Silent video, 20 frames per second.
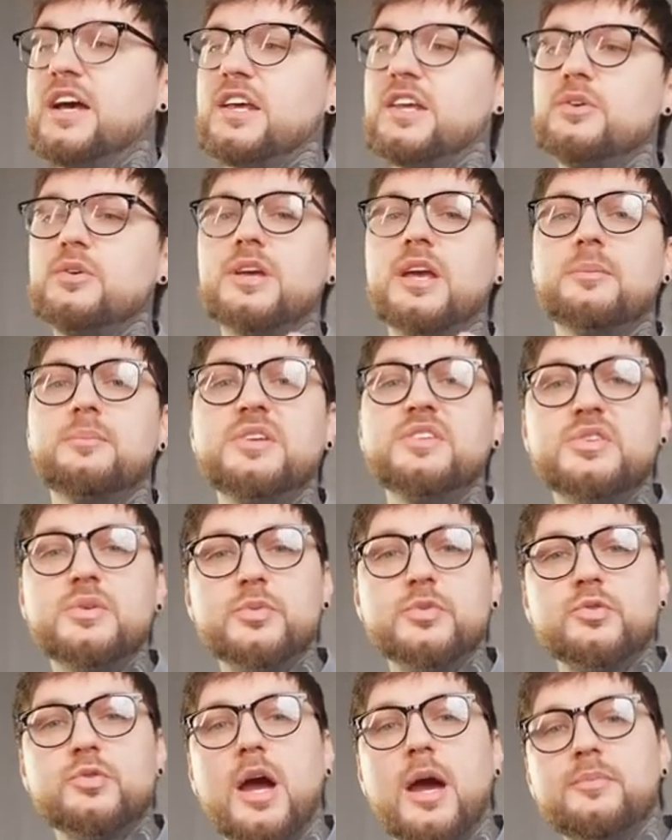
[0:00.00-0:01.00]
you can be
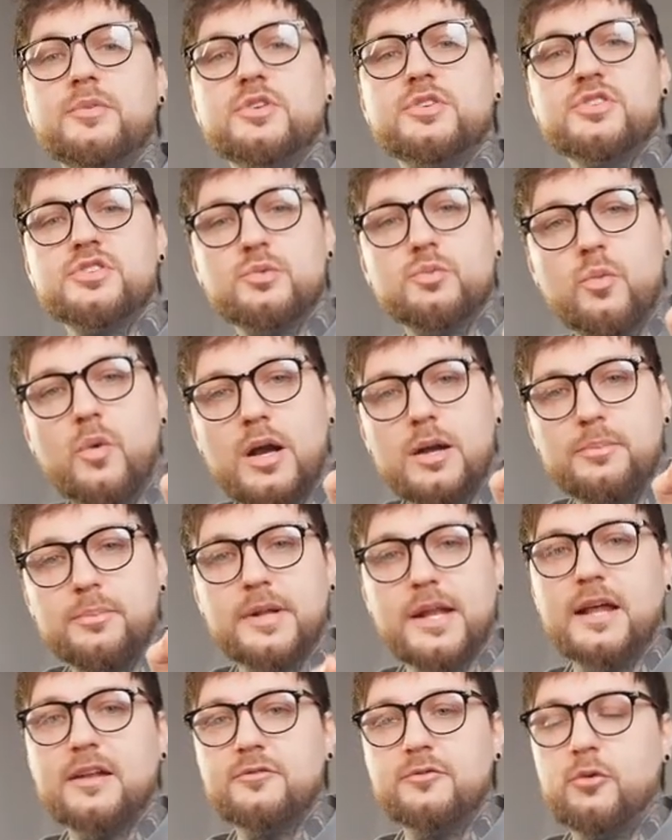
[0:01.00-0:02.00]
subscribed to just one
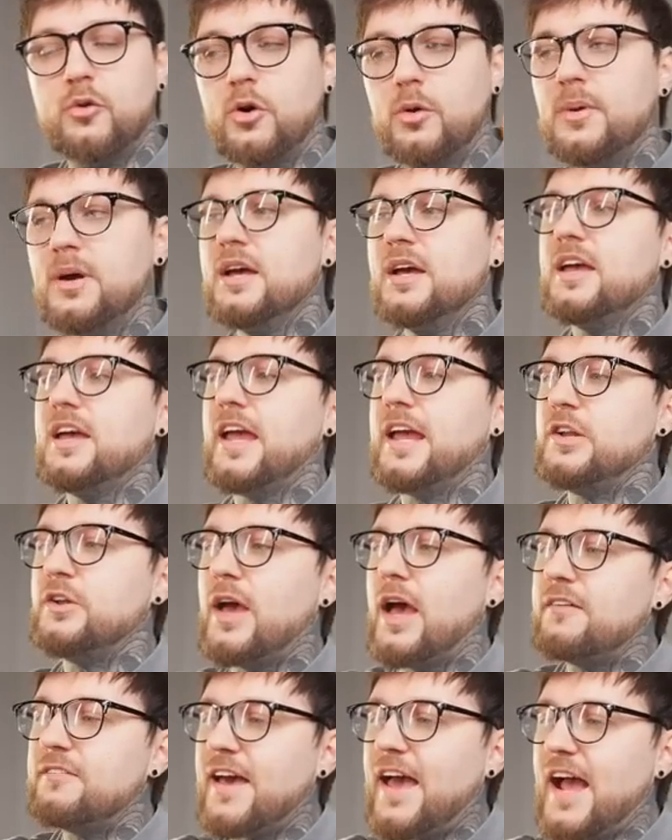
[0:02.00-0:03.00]
platform and you
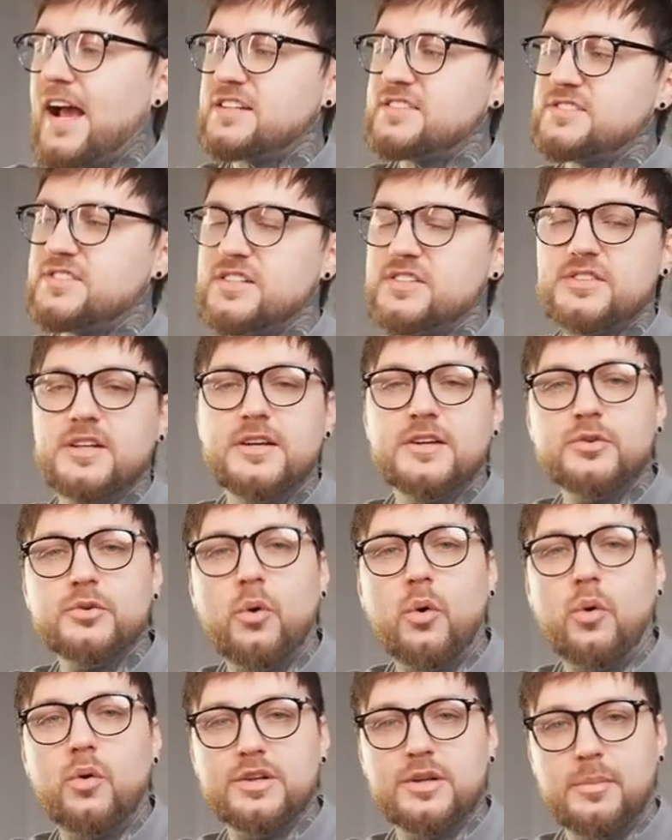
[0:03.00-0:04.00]
have access to
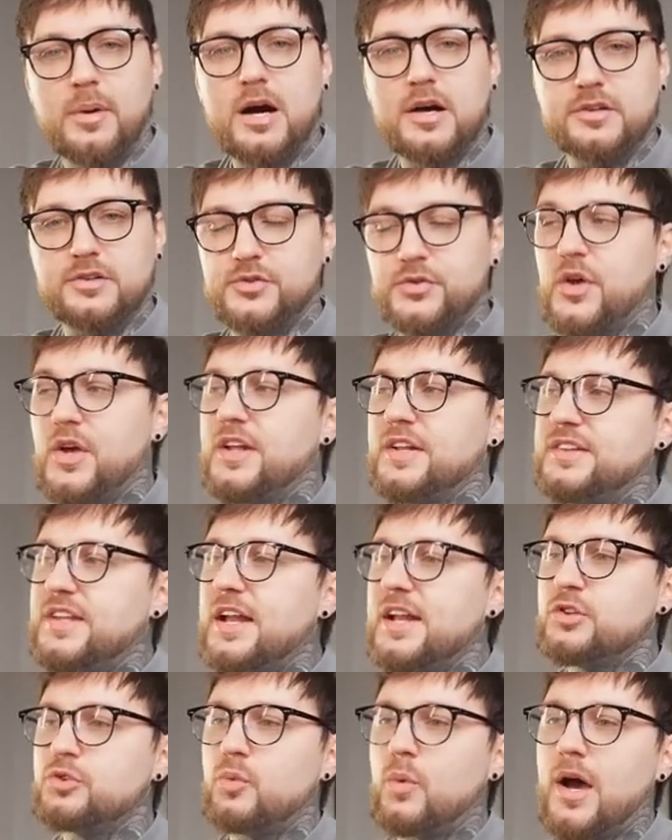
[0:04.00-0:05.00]
all the models.
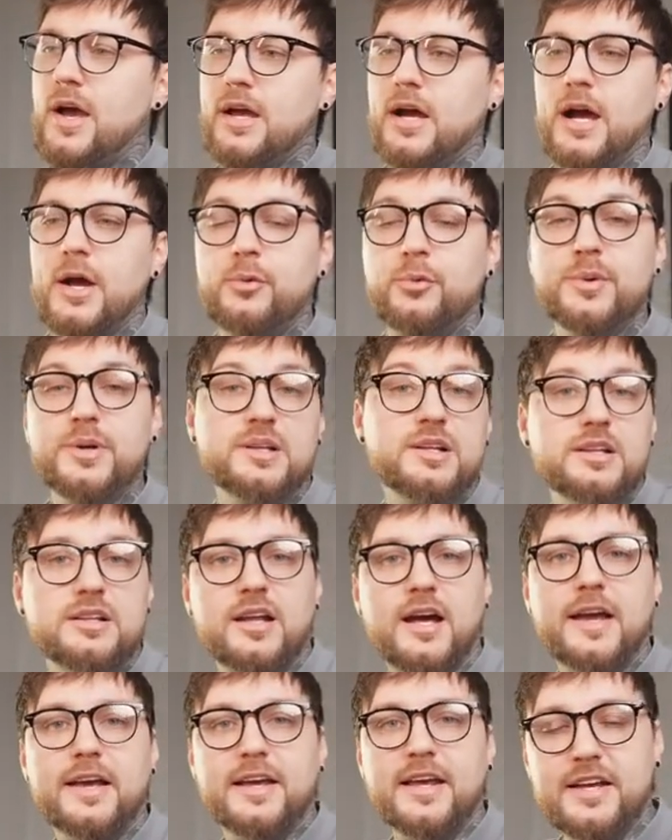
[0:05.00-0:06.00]
That is why I really
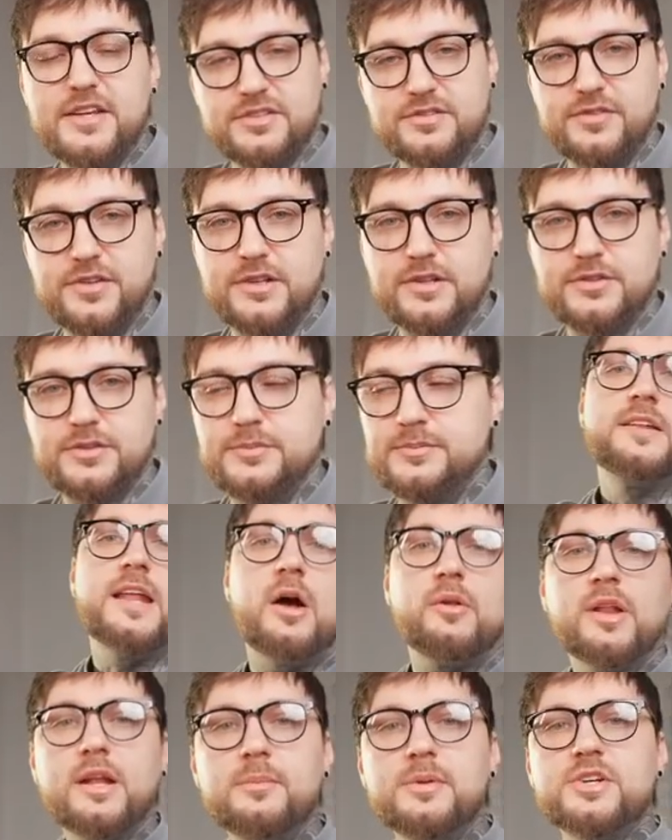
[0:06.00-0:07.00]
like Higgsfield.
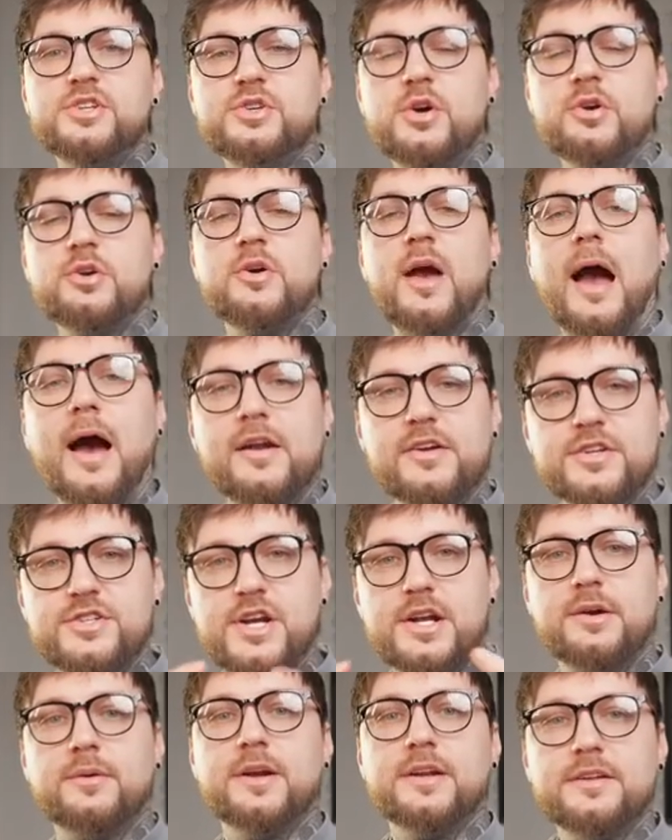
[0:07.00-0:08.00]
Now, let me show you how to
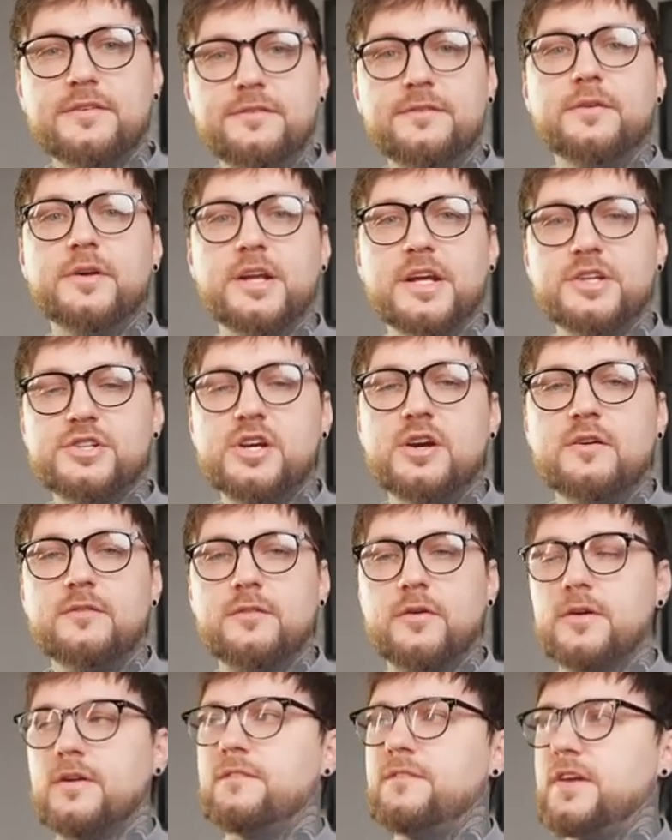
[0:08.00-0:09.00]
generate the footage
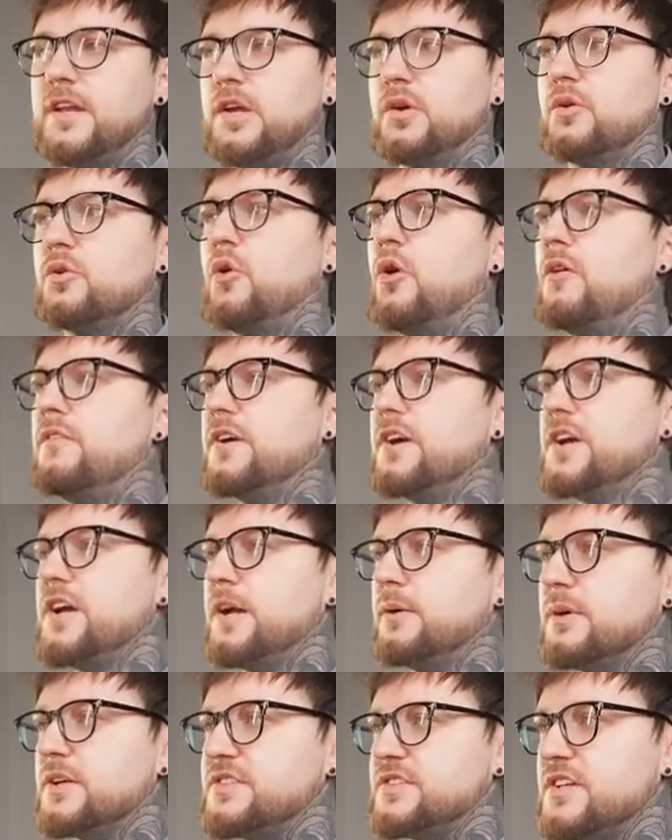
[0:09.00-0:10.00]
for the video. Go over
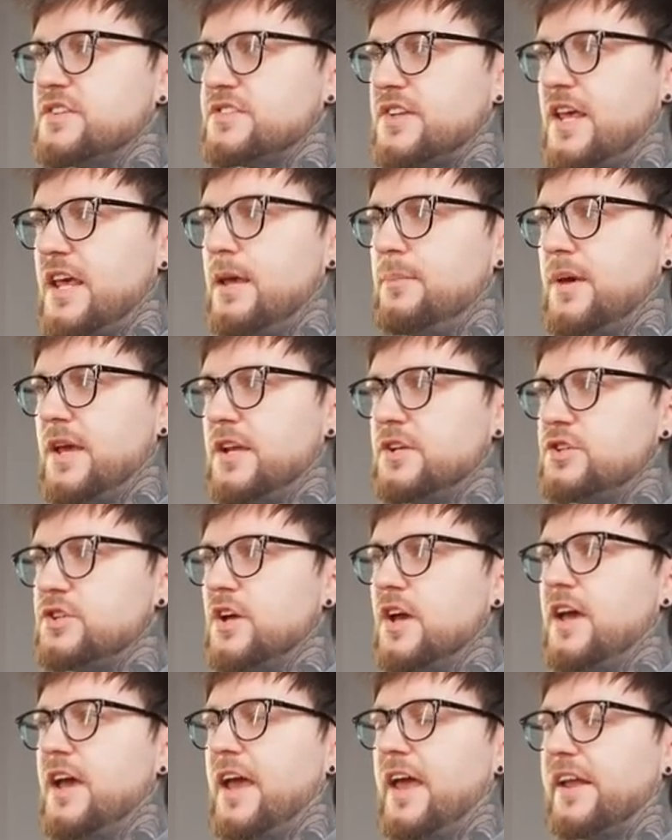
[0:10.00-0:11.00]
here where it says
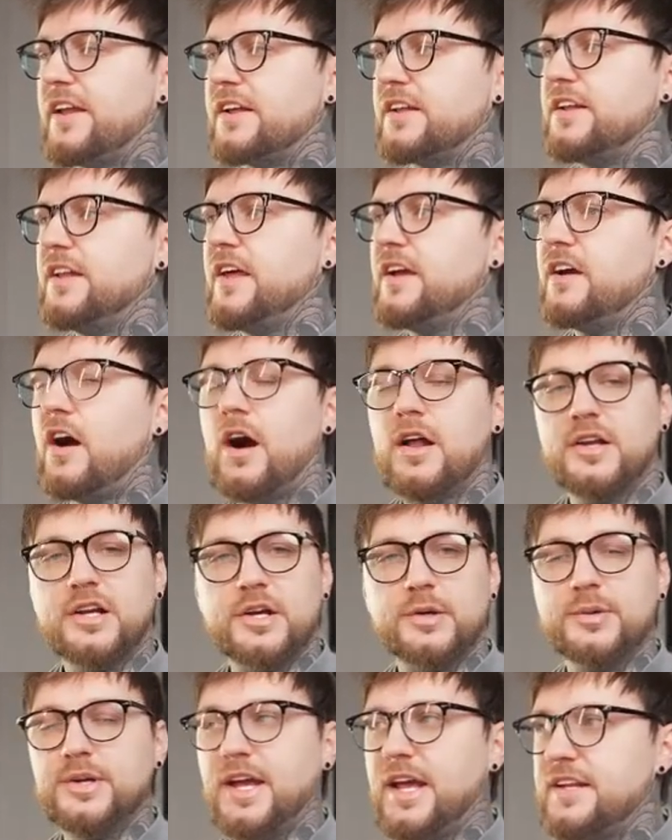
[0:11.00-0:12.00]
image and click on
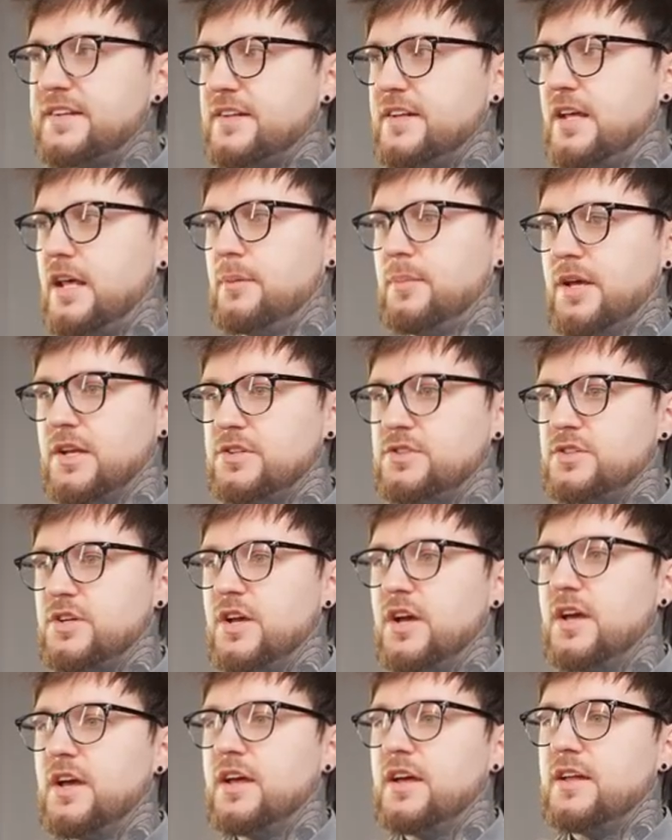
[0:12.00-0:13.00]
create image.
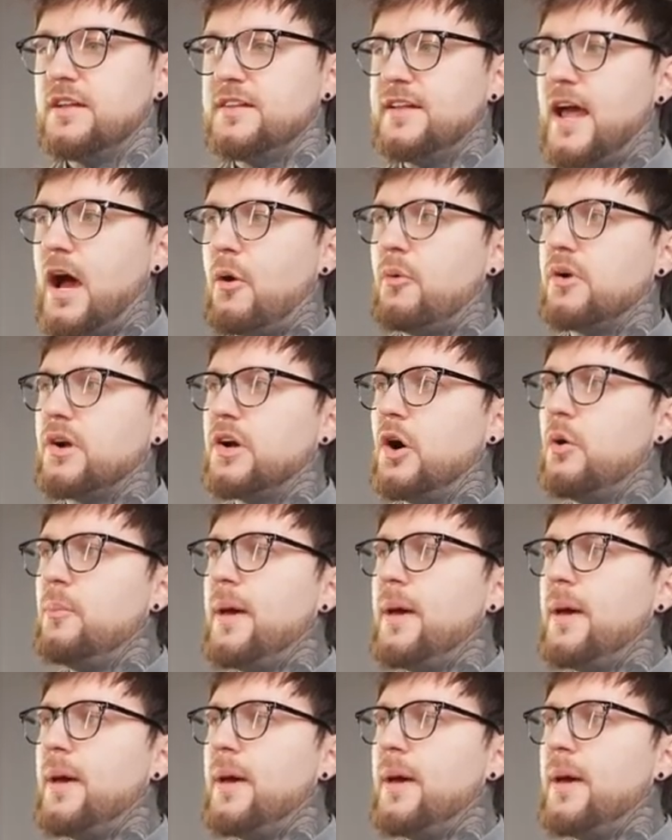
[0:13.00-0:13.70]
Now, go